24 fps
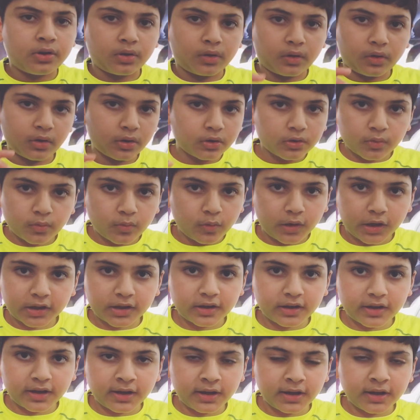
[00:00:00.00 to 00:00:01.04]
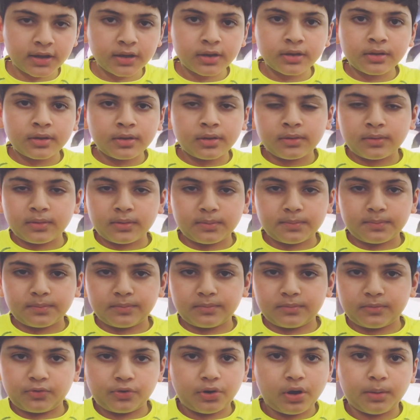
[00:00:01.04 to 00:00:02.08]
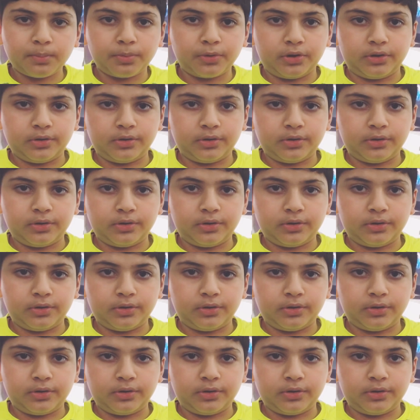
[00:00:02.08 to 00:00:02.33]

good quality rubber.